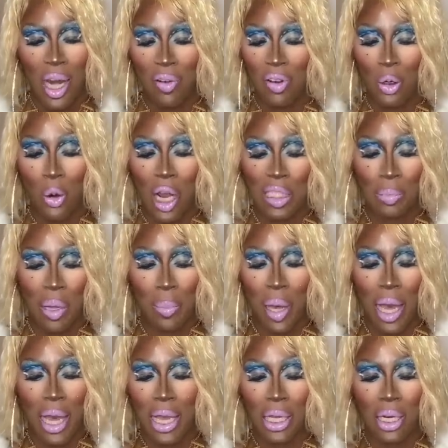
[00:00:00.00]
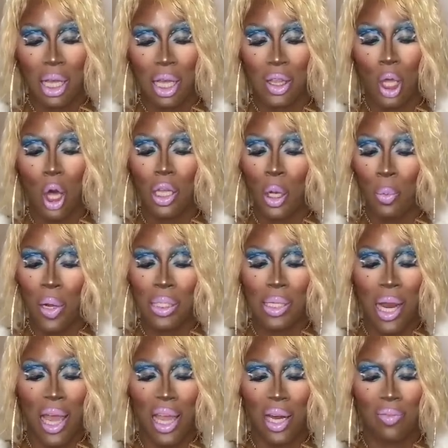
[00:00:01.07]
Never crossed my mind. The only
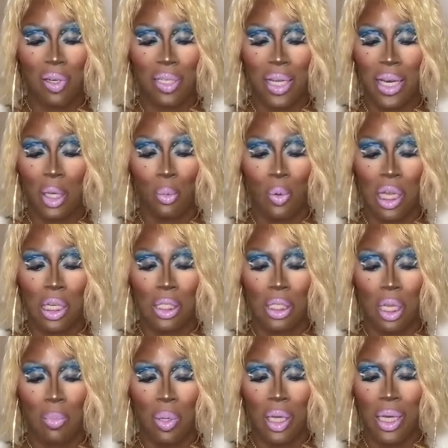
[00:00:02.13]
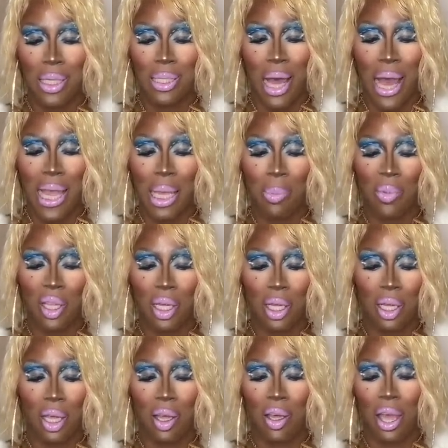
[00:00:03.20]
reason I ever did it was because I am
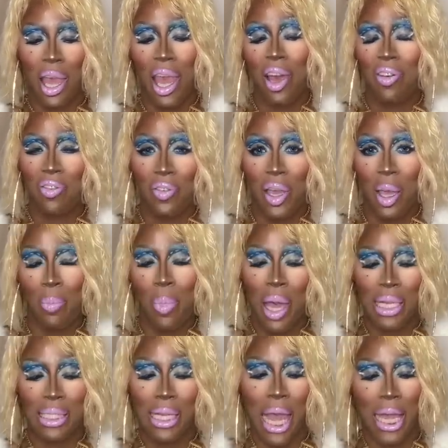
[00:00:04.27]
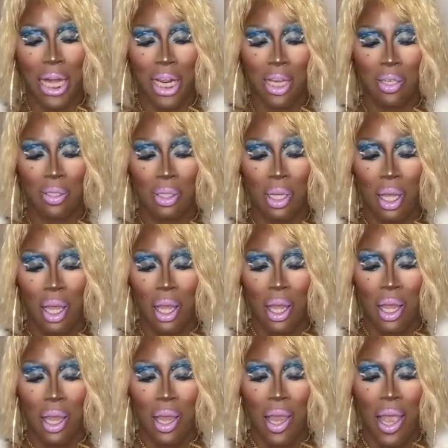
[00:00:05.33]
the effing best at it,
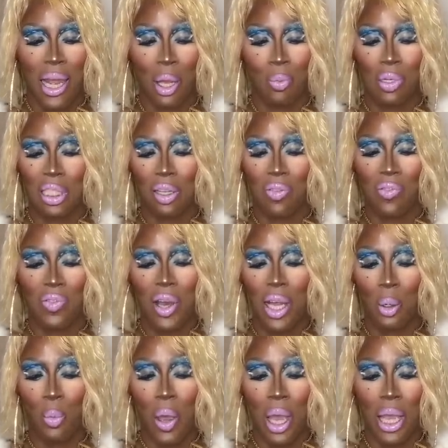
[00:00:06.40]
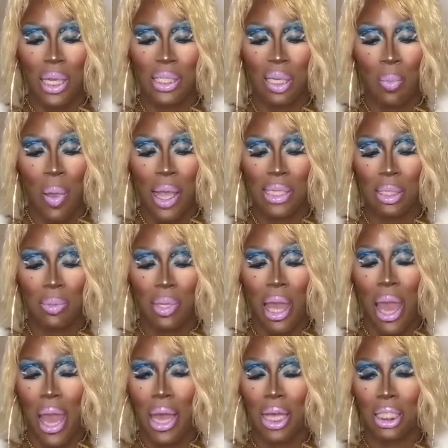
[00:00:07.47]
and it was a fun way to make some
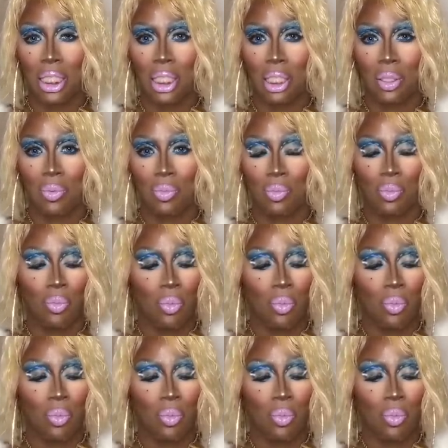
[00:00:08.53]
cash.